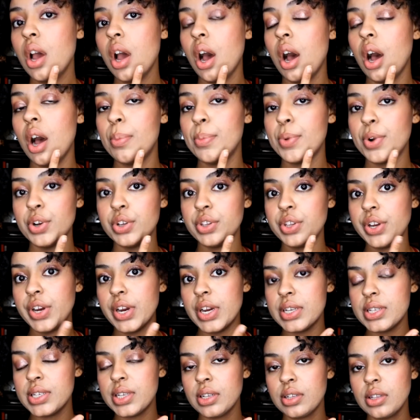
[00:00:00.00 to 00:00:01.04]
Earlier I
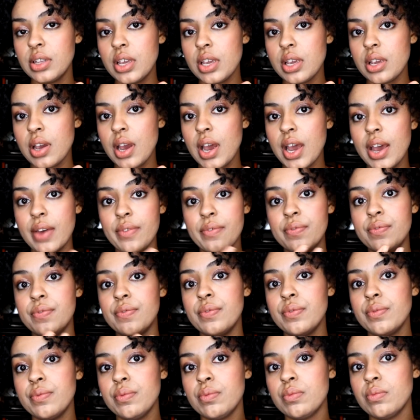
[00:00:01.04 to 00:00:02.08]
said like I have
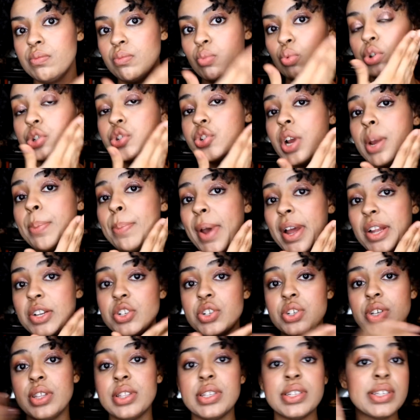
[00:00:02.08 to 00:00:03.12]
more dry
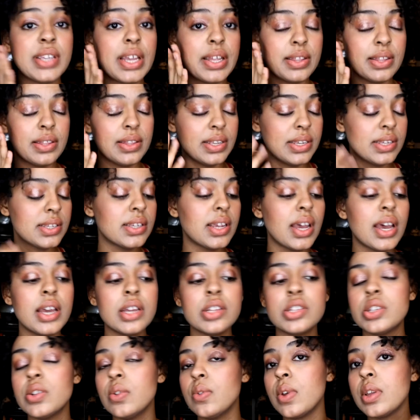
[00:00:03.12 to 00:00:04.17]
patches on this side than this side,
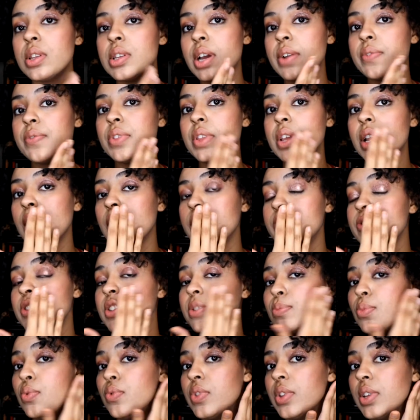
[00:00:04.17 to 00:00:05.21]
so it definitely kind of
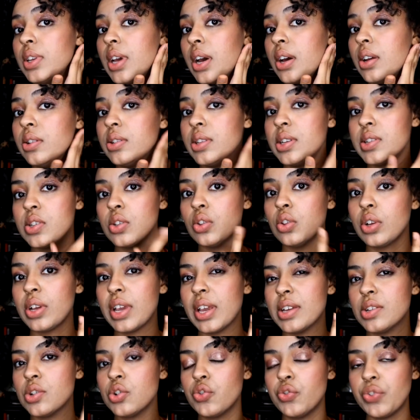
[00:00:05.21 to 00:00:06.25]
smoothened out. It doesn't look
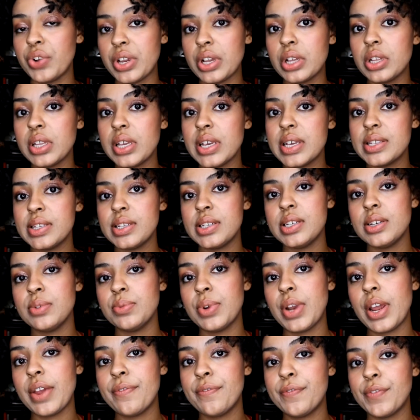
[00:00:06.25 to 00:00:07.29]
as crinkly as it did
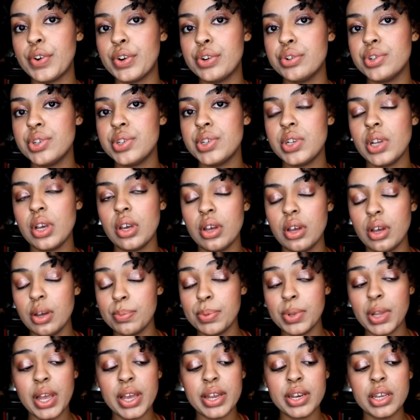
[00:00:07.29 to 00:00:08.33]
when I first
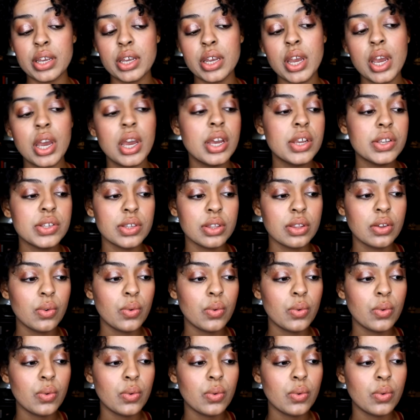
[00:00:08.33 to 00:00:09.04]
applied it. So the